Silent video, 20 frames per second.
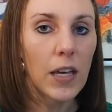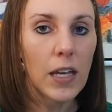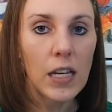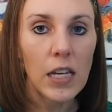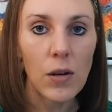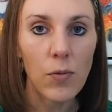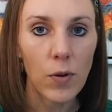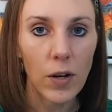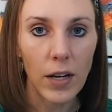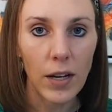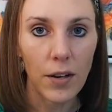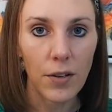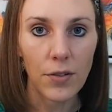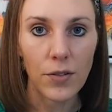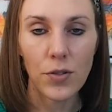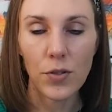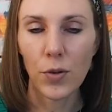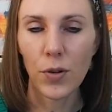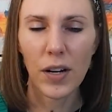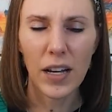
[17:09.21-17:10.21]
anyone
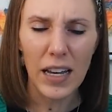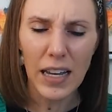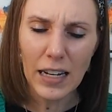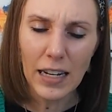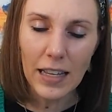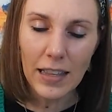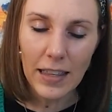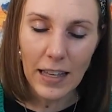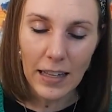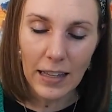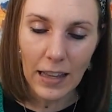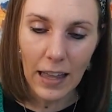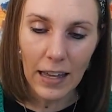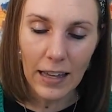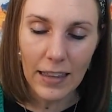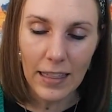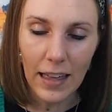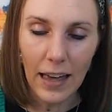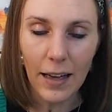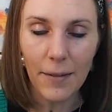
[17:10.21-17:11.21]
else or anything
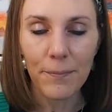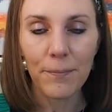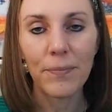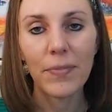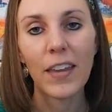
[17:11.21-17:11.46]
like that